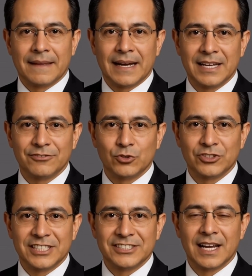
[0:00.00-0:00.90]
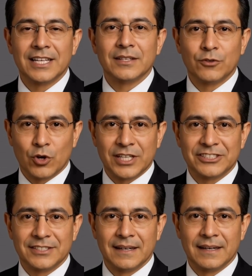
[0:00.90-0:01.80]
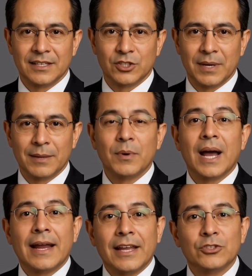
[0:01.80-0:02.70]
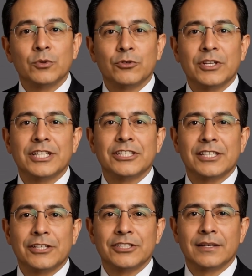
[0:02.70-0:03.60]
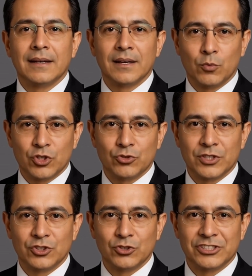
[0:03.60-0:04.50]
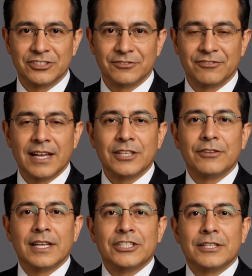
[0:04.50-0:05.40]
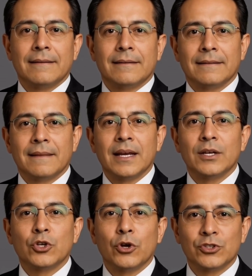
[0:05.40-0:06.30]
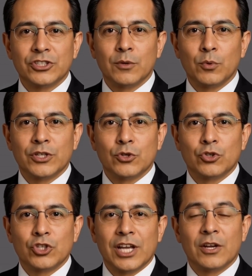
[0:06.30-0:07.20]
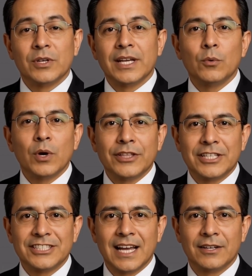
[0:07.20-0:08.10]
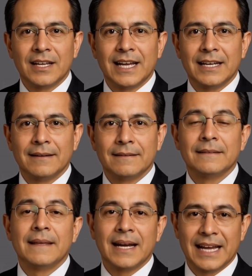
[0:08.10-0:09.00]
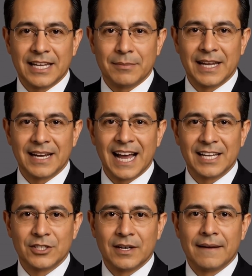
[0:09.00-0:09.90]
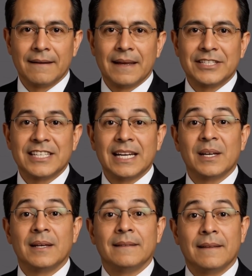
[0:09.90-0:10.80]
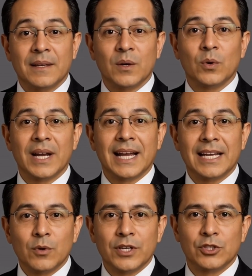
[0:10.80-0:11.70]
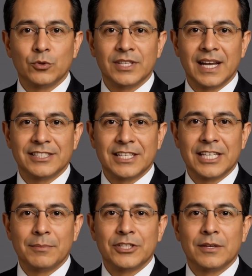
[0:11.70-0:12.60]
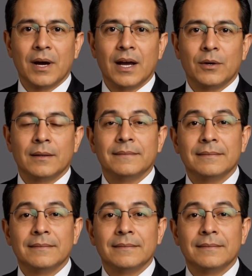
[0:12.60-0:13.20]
If you dislike the voice, you may practice with resistance, which reduces effectiveness. Choose someone you genuinely want to sound like. It can be an actor, a singer, or anyone you would like to keep as a model.